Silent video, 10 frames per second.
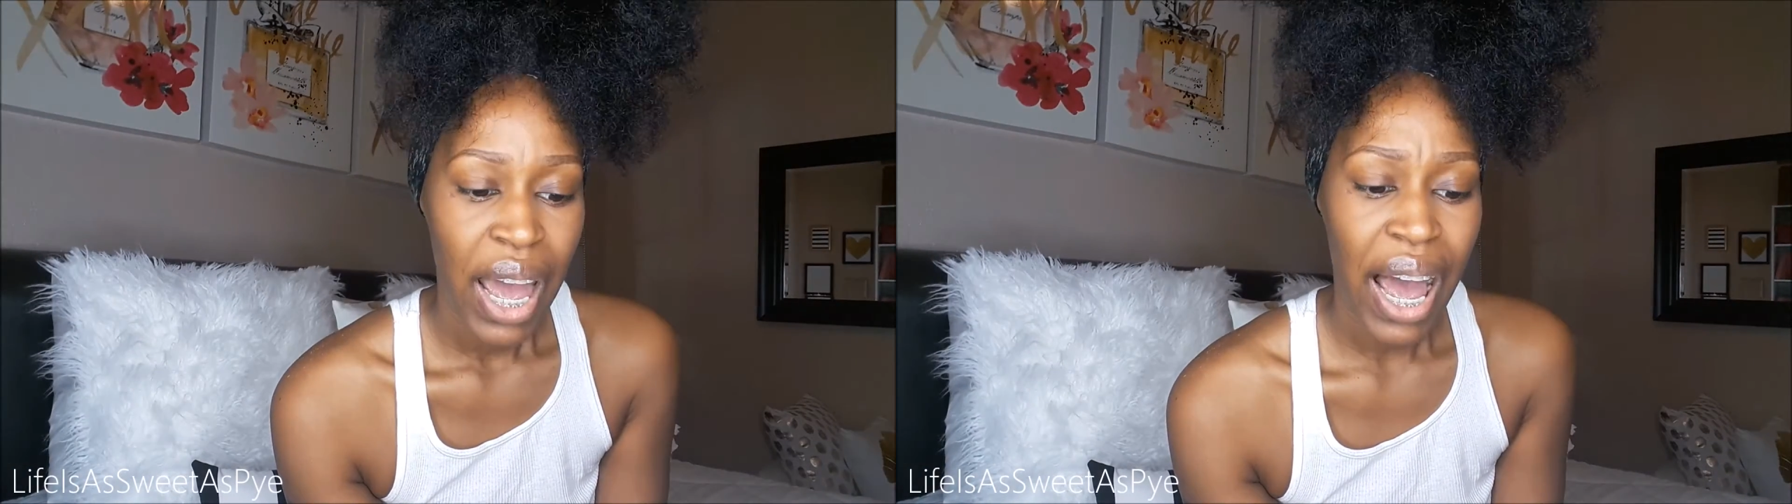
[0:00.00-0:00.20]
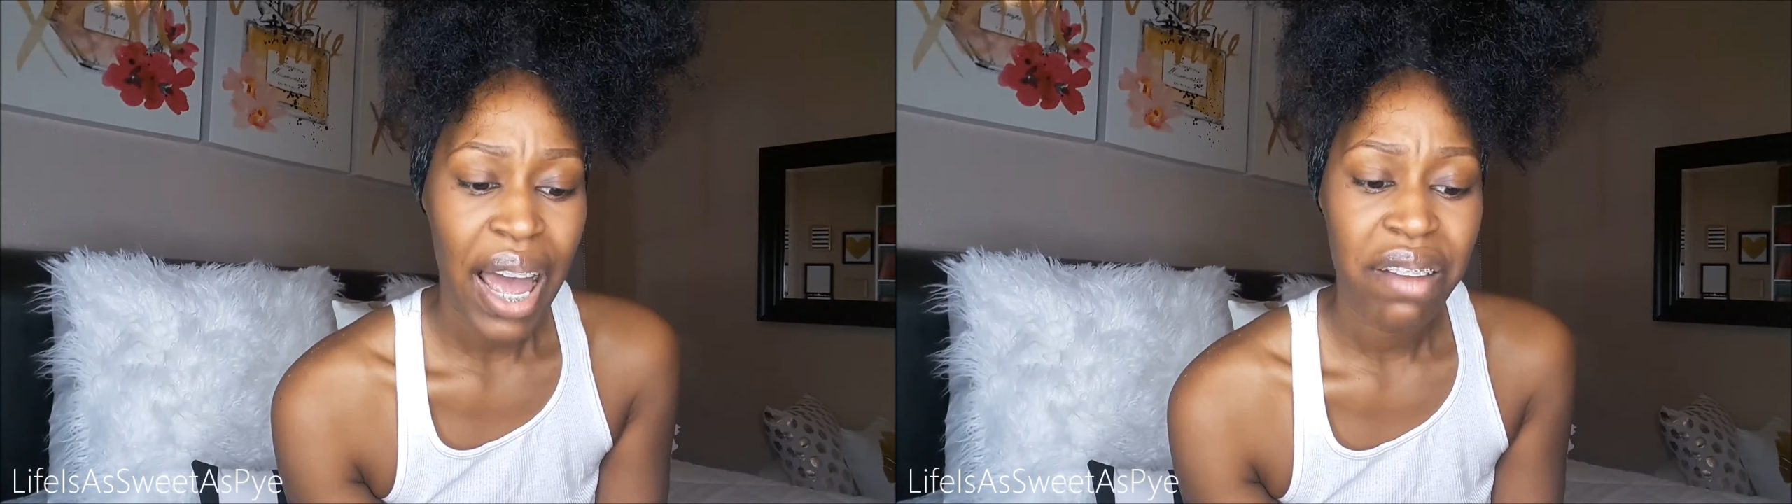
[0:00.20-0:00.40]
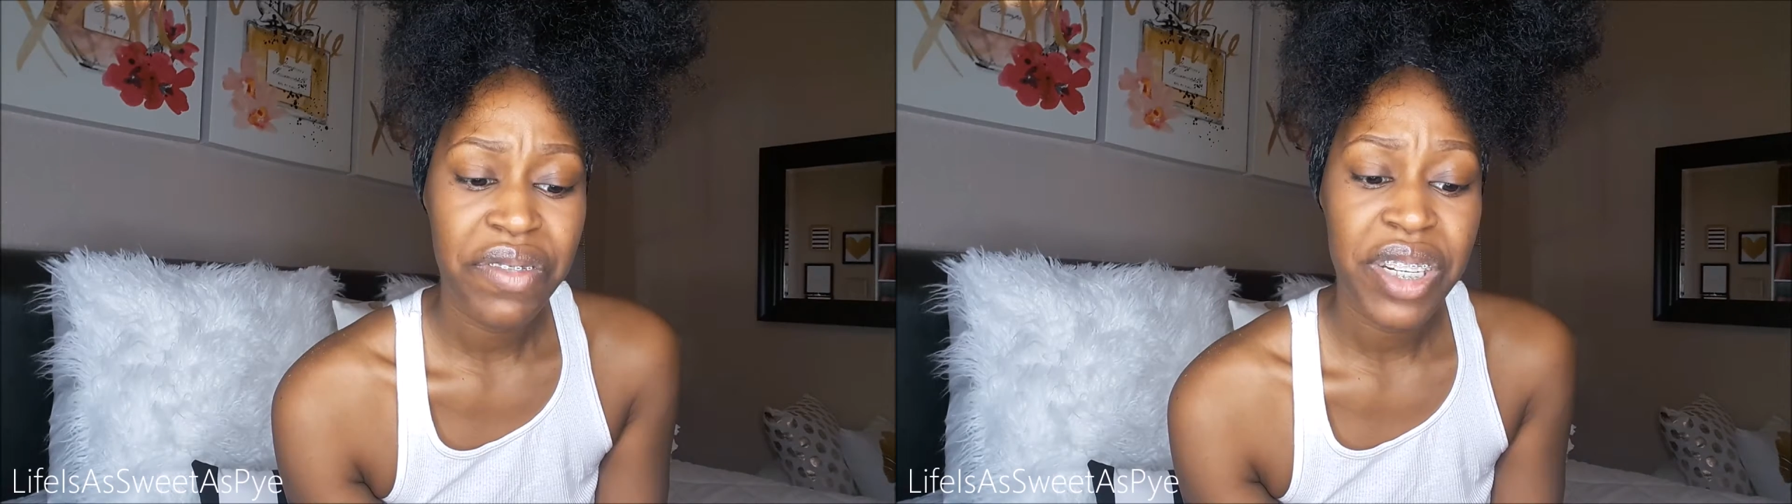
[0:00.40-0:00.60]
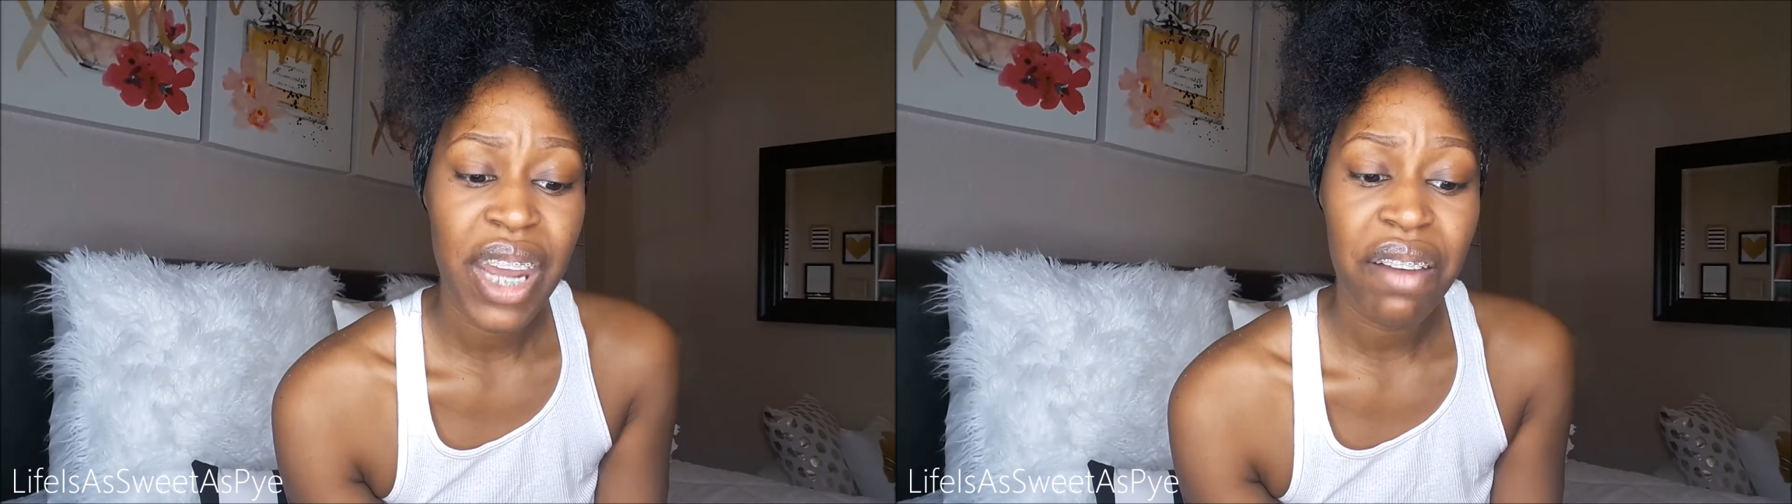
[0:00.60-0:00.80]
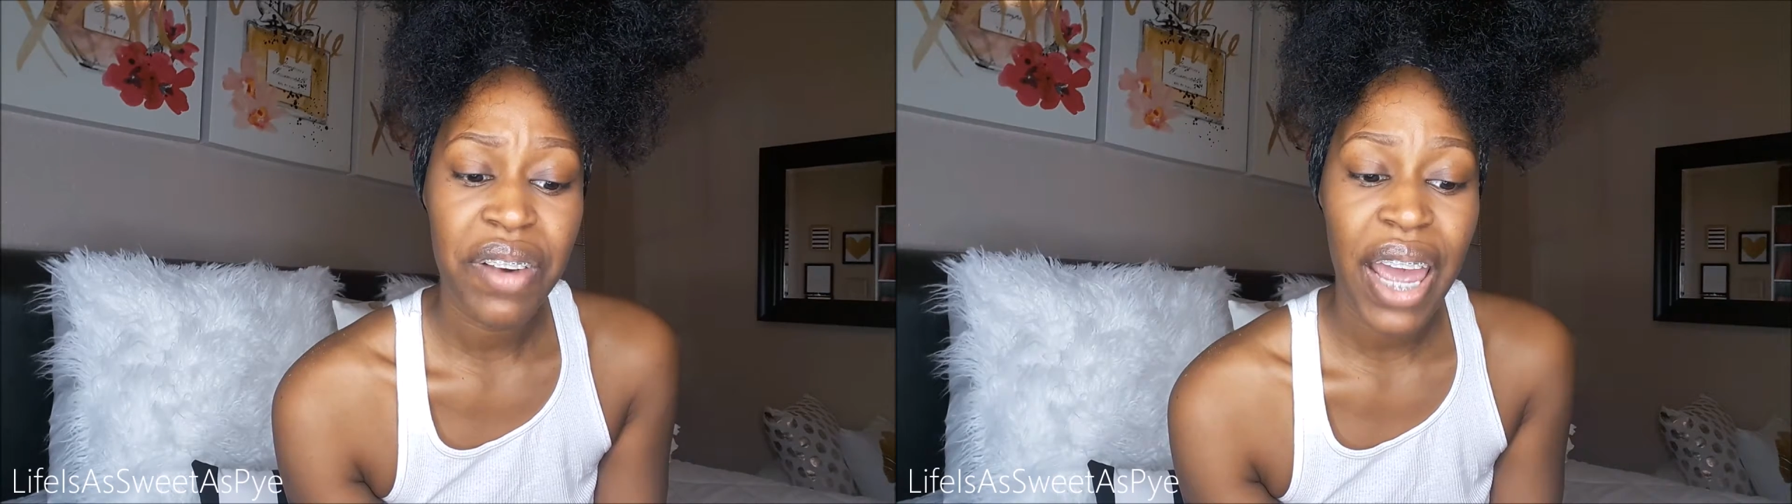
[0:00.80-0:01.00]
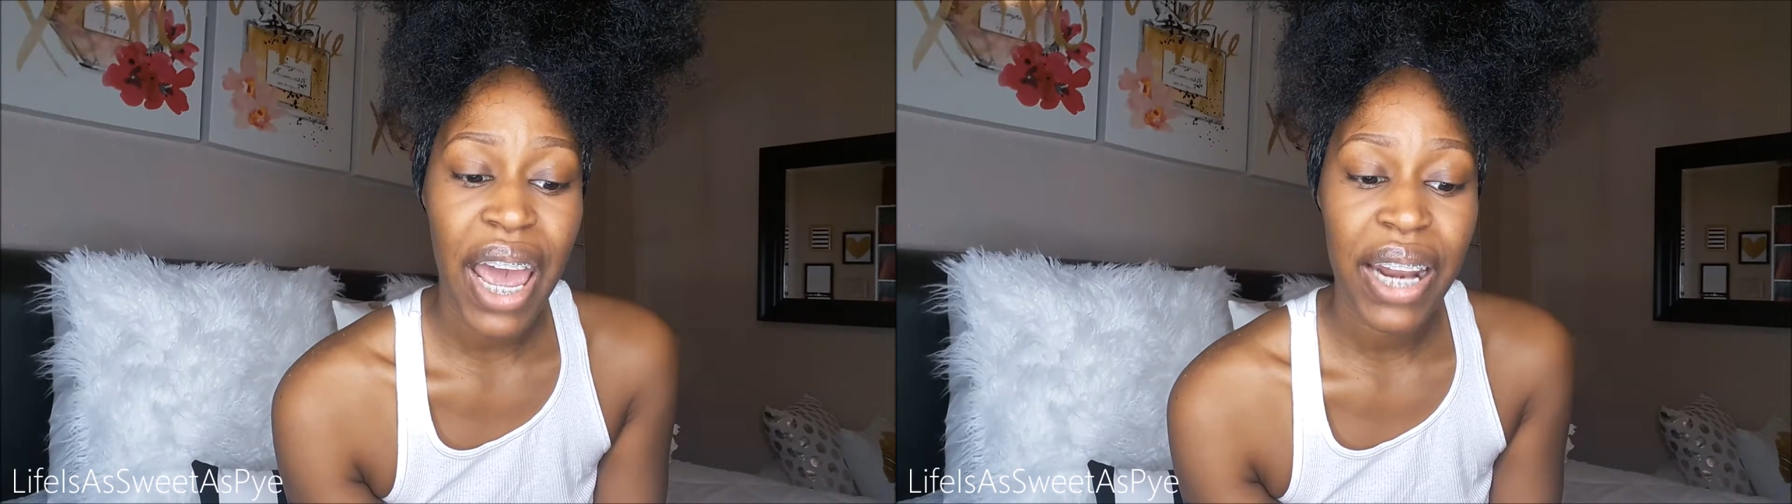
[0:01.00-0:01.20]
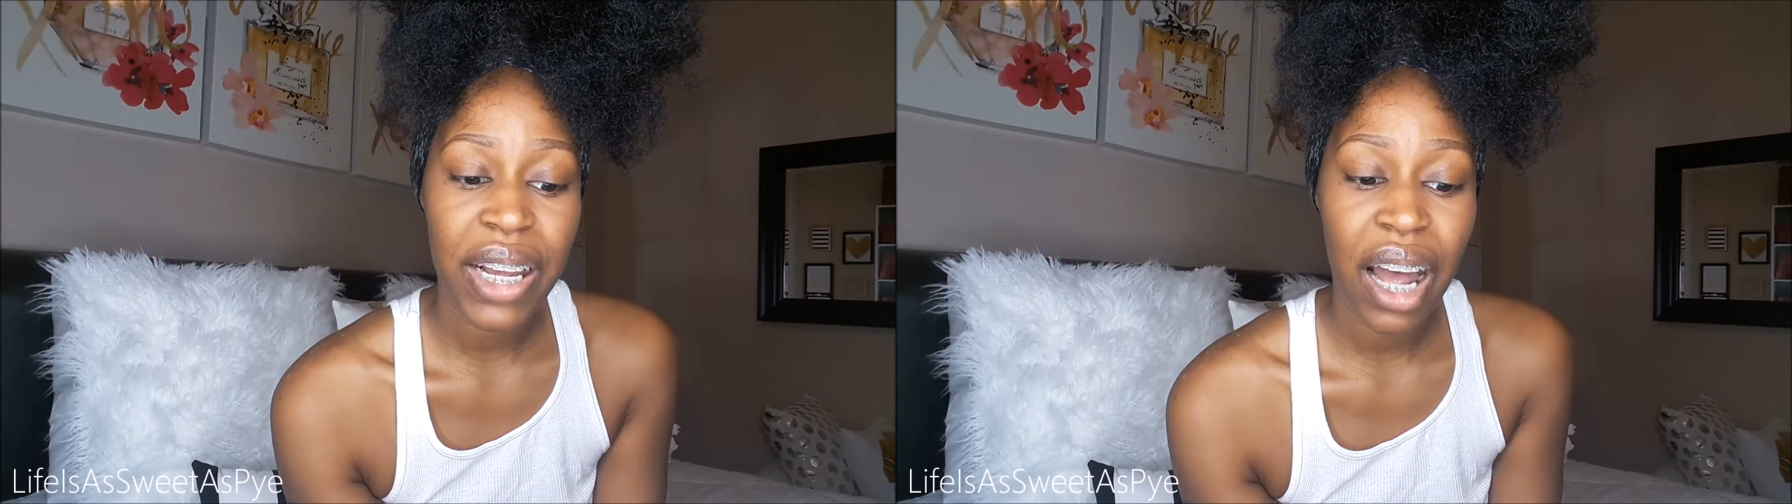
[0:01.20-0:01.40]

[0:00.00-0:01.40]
I have never had a